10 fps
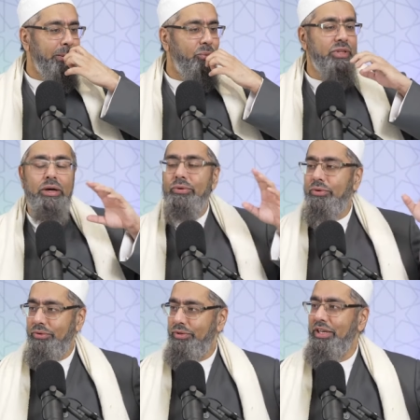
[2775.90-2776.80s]
Without
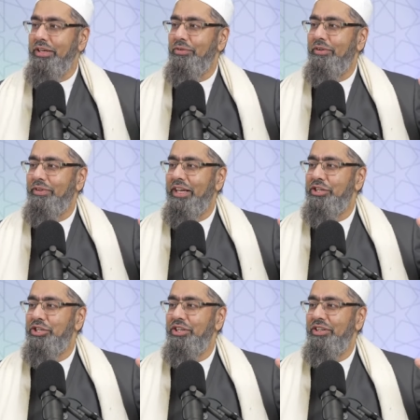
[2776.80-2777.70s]
needing
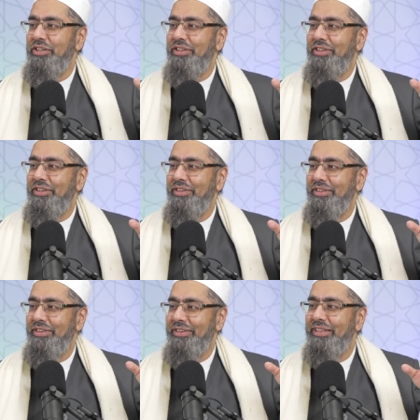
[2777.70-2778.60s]
revelation,
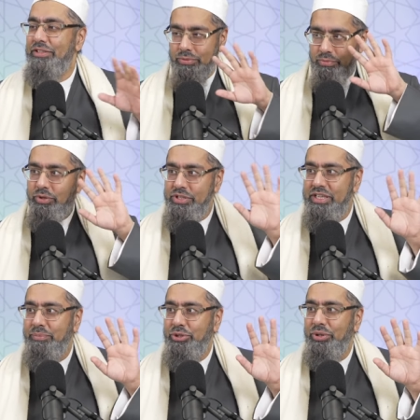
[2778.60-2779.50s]
this
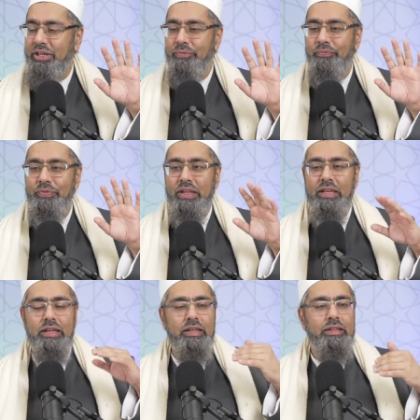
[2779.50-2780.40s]
conceptually,
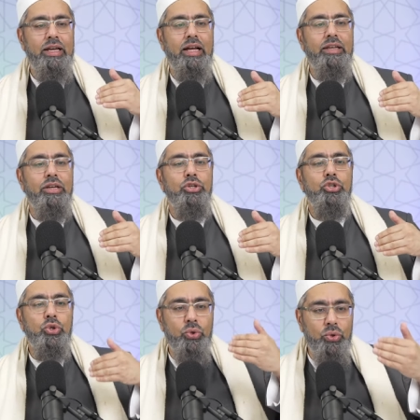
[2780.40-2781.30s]
that
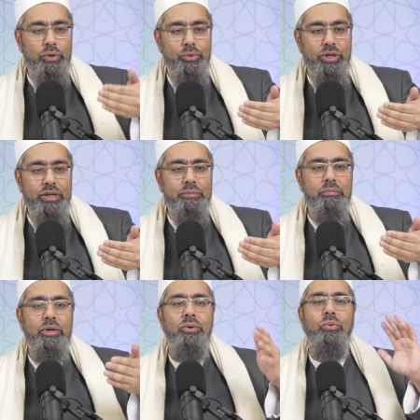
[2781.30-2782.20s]
shukrul
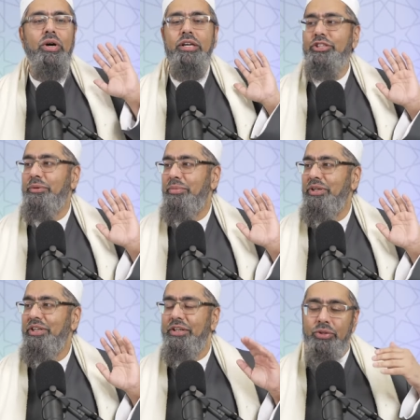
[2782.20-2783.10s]
mun'im wajib,
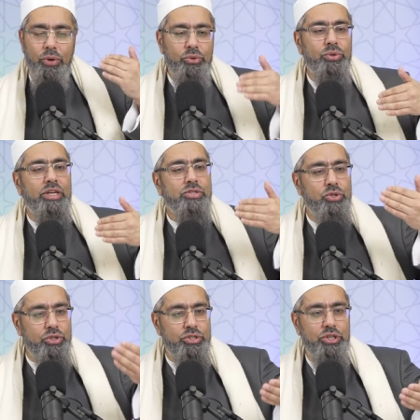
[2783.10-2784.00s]
the one who does
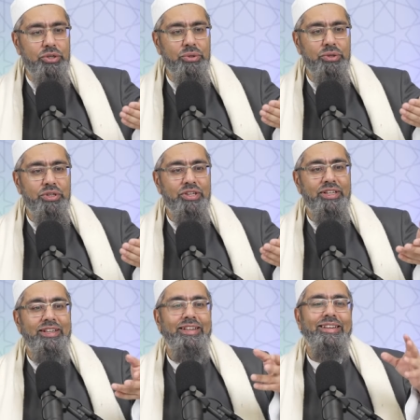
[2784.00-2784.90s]
good to you,
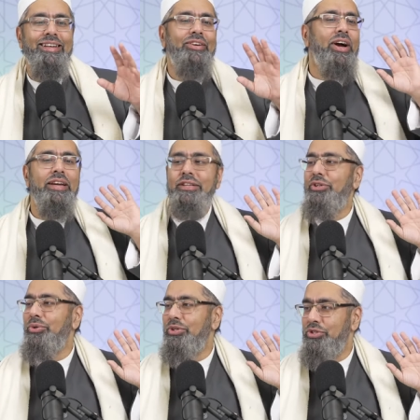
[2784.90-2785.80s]

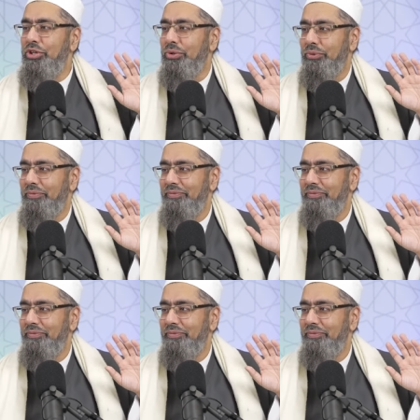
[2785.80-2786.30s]
gratitude is due.